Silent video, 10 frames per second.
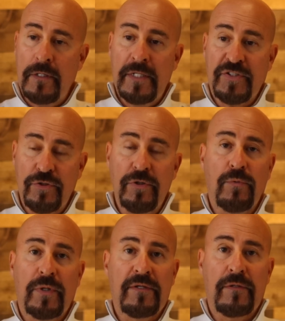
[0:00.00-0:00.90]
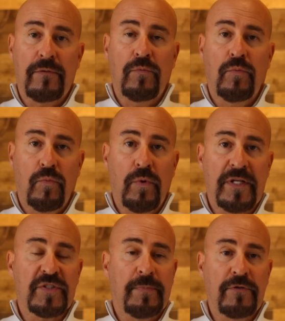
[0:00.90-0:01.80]
it's doing what
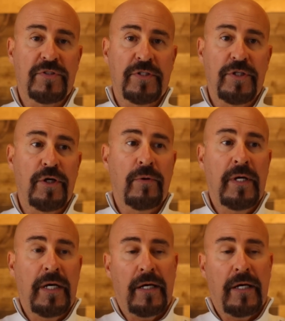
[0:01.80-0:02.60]
it's supposed to do.